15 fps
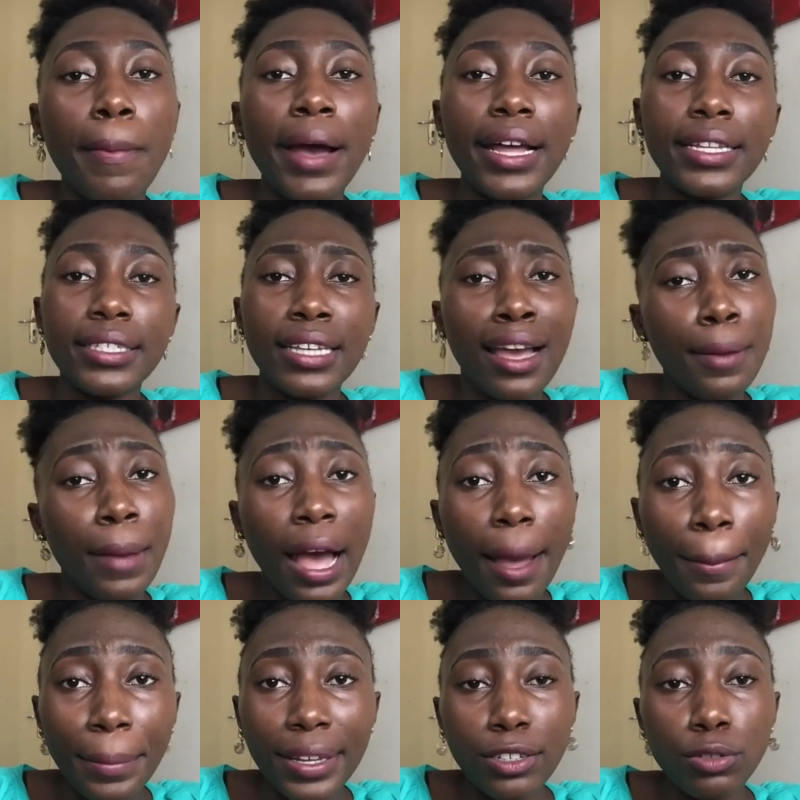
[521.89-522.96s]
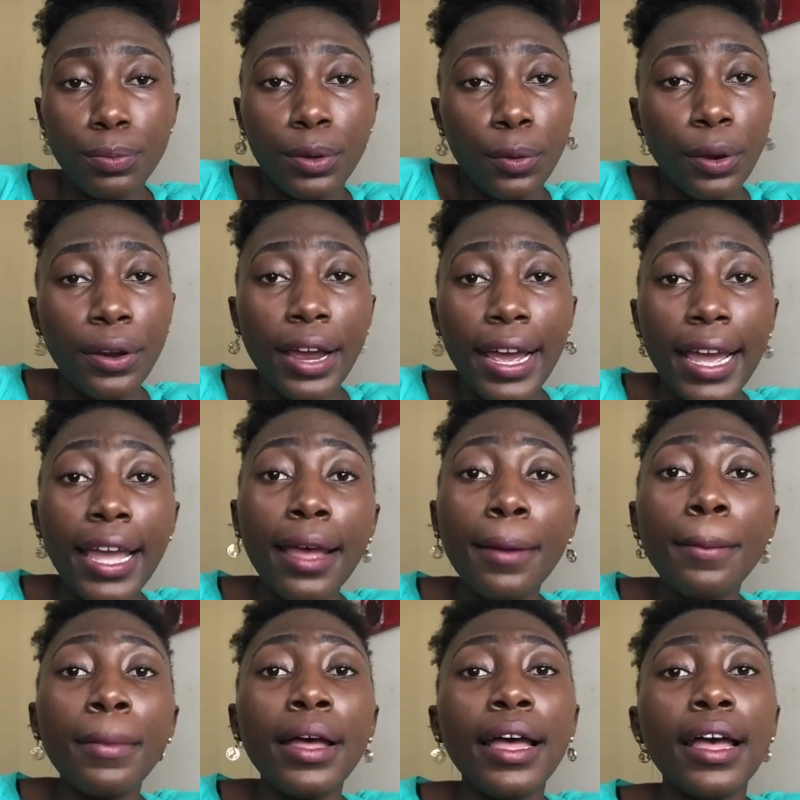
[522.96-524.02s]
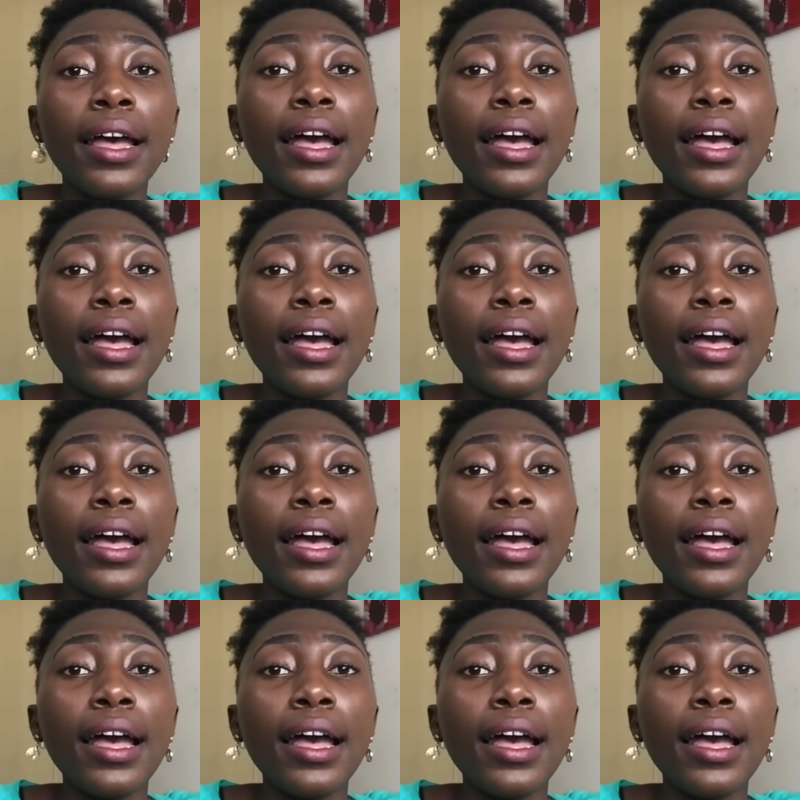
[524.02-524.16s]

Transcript: But yeah, I'm happy to be where I am.